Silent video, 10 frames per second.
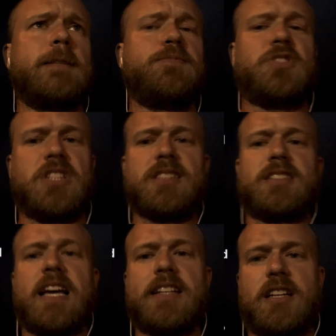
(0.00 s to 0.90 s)
Jesus
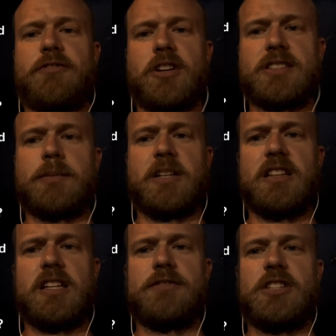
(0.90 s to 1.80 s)
had to confront somebody he
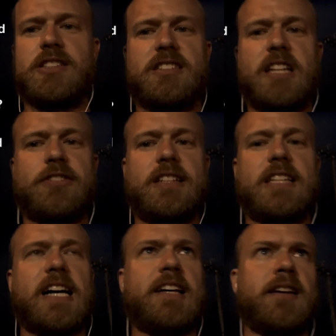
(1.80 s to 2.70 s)
loved. Jesus definitely
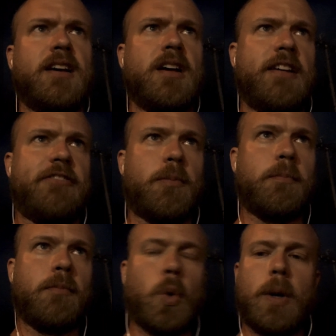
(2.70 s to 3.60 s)
died for
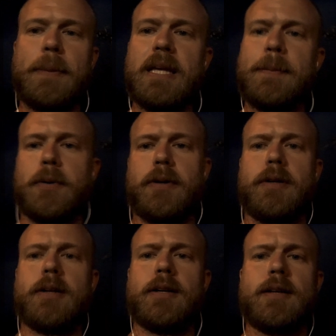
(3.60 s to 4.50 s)
more people
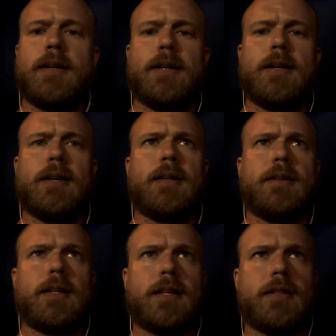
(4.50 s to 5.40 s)

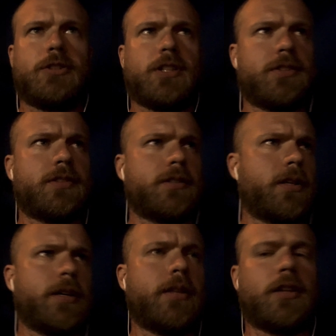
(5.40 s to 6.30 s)
than just
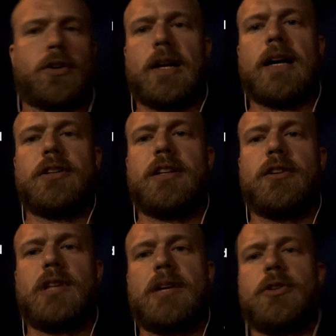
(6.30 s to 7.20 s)
the crowd didn't know
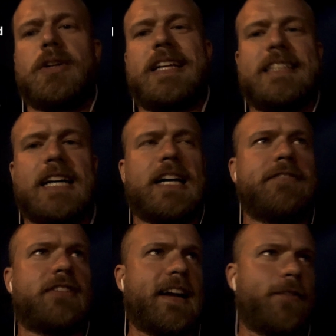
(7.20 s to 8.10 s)
what they were doing. He died
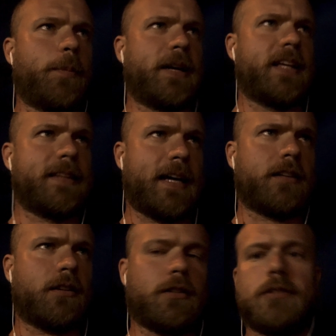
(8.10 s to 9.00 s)
for everybody, and that
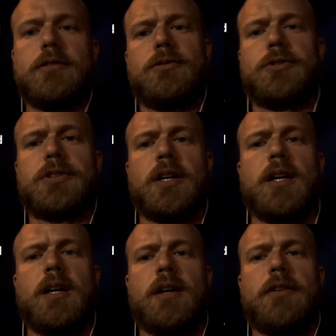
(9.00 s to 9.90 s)
includes
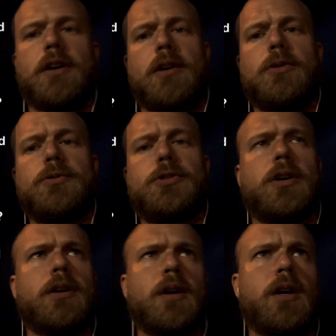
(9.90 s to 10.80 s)
those
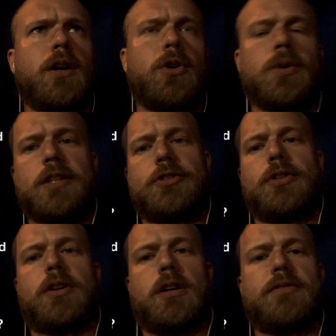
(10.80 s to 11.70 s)
who initially
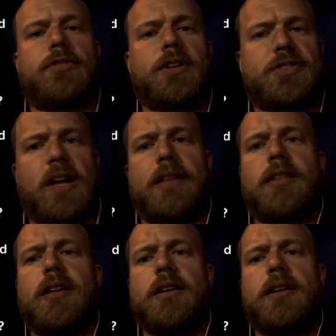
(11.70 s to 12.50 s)
called for his death.